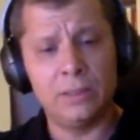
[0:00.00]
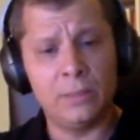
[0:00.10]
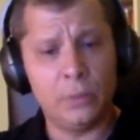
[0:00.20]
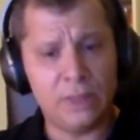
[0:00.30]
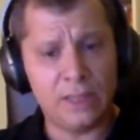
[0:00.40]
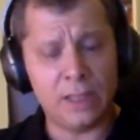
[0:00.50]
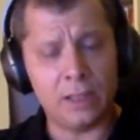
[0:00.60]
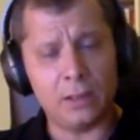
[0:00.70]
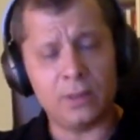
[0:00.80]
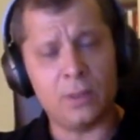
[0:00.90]
But we
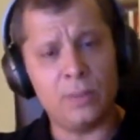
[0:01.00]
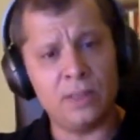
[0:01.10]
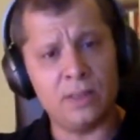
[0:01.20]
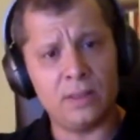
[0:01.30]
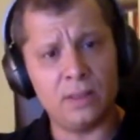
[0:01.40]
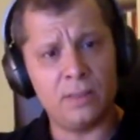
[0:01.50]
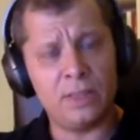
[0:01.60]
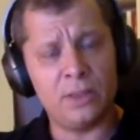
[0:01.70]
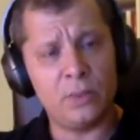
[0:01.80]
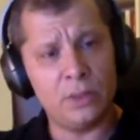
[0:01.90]
target also businesses
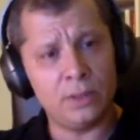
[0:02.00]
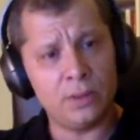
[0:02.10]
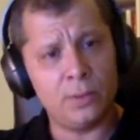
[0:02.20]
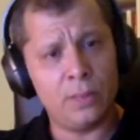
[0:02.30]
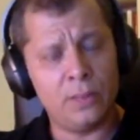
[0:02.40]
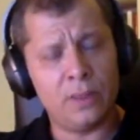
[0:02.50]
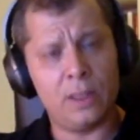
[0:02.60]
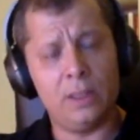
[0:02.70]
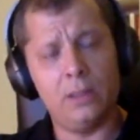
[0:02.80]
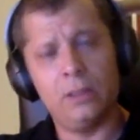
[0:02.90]
because we understood
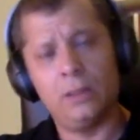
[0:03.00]
perfectly